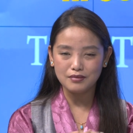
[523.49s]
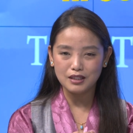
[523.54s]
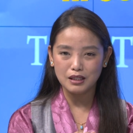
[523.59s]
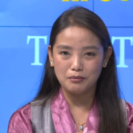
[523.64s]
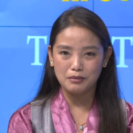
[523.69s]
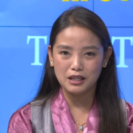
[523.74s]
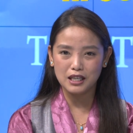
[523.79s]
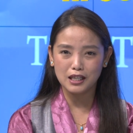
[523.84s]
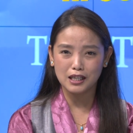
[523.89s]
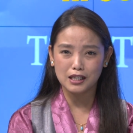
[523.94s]

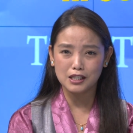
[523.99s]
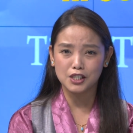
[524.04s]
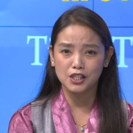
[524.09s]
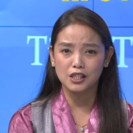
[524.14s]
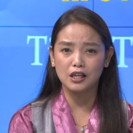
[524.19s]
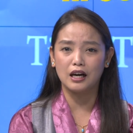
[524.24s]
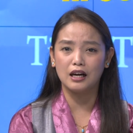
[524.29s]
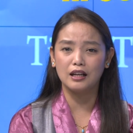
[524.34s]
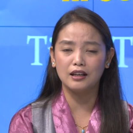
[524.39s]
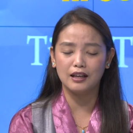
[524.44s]
Malika
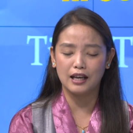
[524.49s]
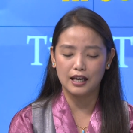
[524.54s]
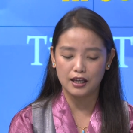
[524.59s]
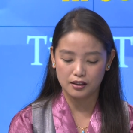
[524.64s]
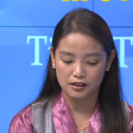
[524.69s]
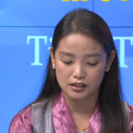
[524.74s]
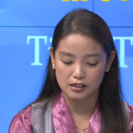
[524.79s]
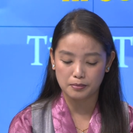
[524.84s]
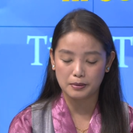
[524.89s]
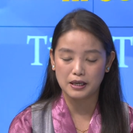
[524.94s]
ji,
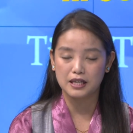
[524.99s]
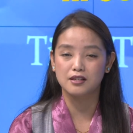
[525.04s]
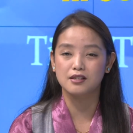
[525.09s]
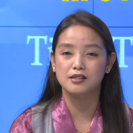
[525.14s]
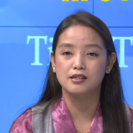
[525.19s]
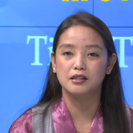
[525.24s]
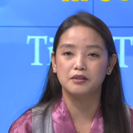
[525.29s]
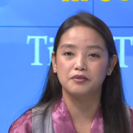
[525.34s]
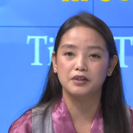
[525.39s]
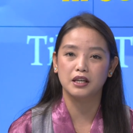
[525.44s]
unlike the
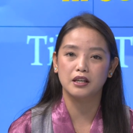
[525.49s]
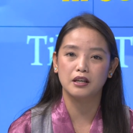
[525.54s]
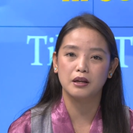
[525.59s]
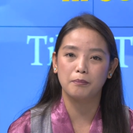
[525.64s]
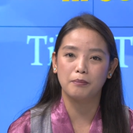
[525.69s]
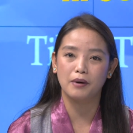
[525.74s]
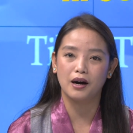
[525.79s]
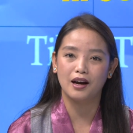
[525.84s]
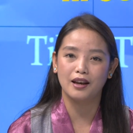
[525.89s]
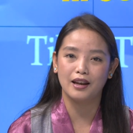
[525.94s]
Tibetans living in
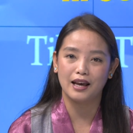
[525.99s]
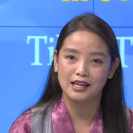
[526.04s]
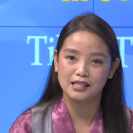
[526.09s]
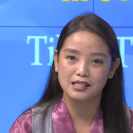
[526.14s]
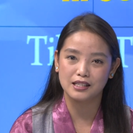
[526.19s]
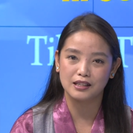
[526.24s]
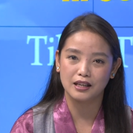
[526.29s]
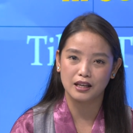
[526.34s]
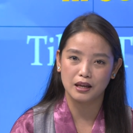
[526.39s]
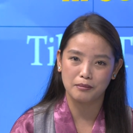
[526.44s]
Nepal and
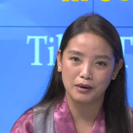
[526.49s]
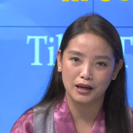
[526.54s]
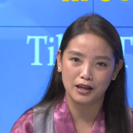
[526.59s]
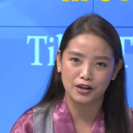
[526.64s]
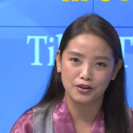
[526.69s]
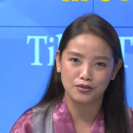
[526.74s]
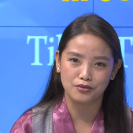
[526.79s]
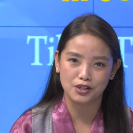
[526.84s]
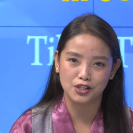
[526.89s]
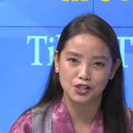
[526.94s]
in the
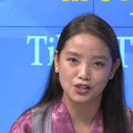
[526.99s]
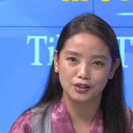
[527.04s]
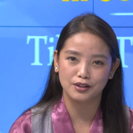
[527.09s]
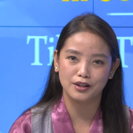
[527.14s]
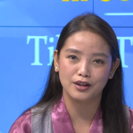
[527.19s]
Himalayan region,